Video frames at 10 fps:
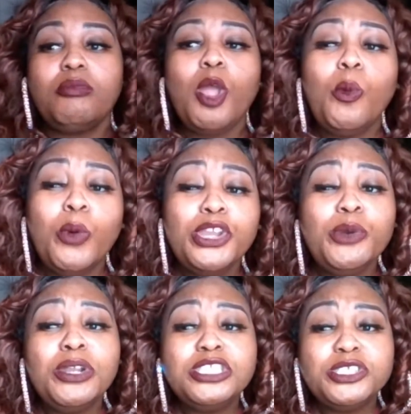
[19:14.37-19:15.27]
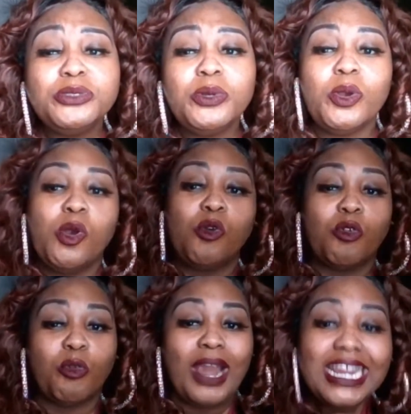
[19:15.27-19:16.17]
what you want to do
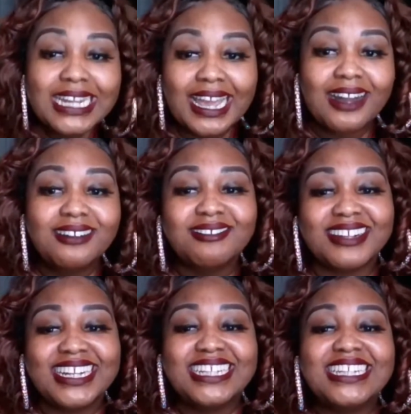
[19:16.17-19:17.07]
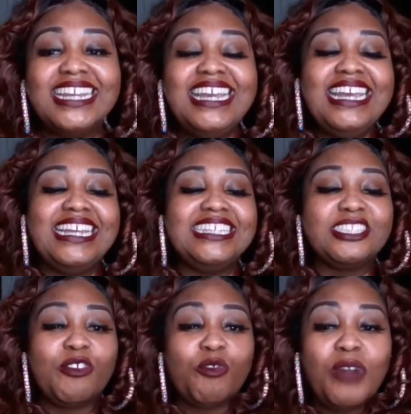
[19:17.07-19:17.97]
right now, right, is
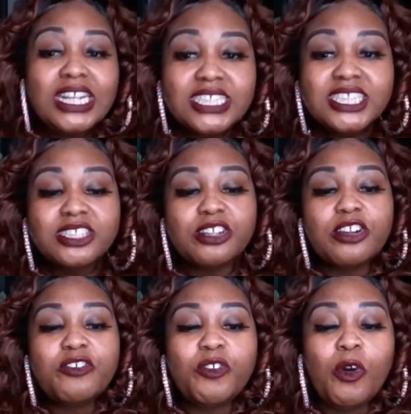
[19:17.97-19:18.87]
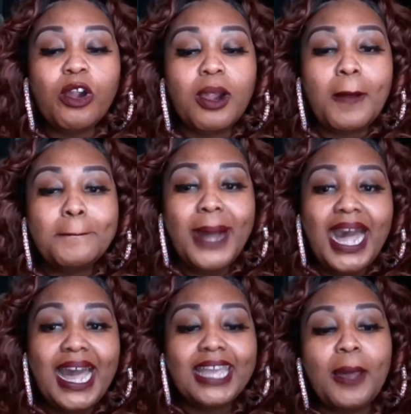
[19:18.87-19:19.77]
register for
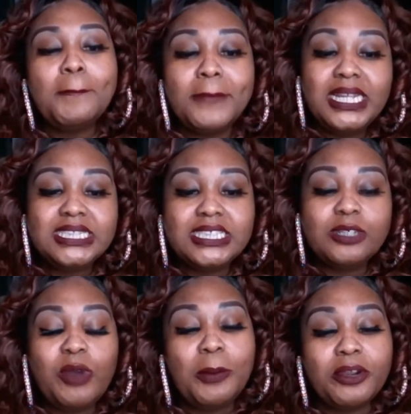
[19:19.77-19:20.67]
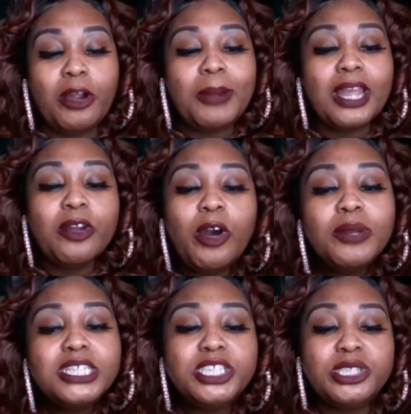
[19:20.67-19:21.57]
my amazing webinar by
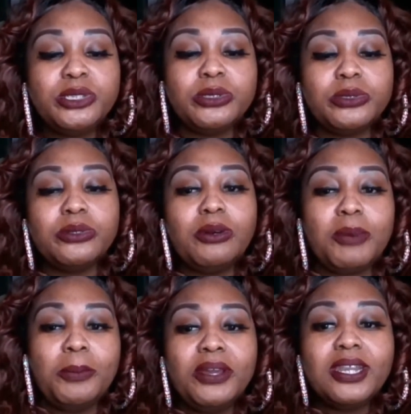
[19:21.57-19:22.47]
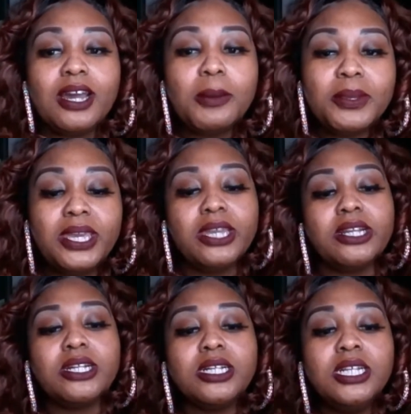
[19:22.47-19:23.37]
going to, I'm going to put it up
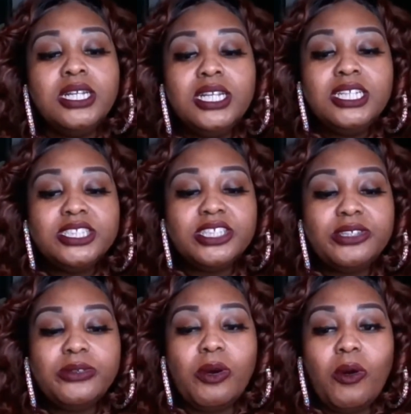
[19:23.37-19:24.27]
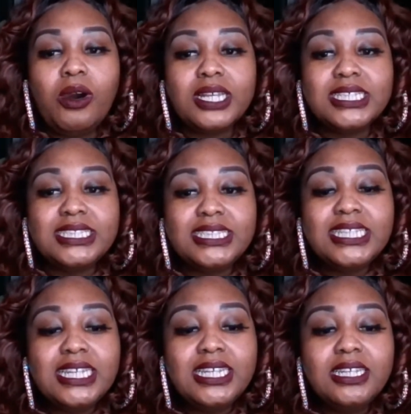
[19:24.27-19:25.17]
here so you all can
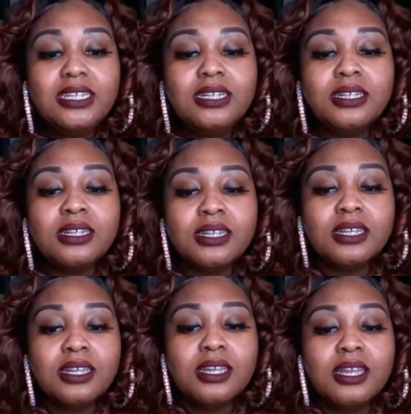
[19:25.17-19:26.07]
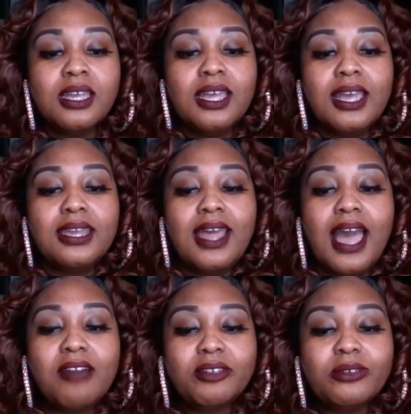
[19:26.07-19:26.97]
see and
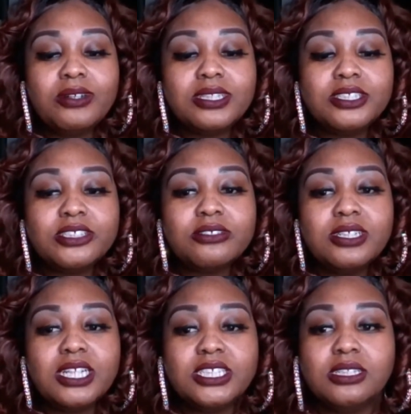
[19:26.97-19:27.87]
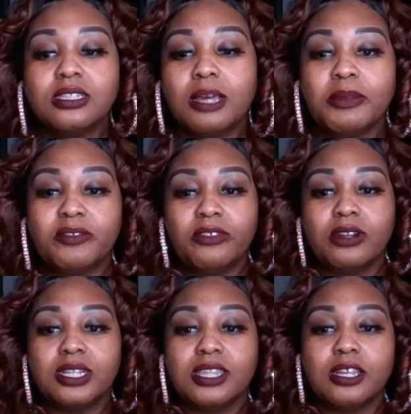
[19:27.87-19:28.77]
have it on the screen. I should have done that before.
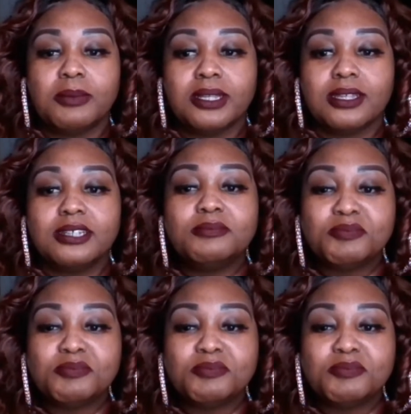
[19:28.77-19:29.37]
I didn't think about that.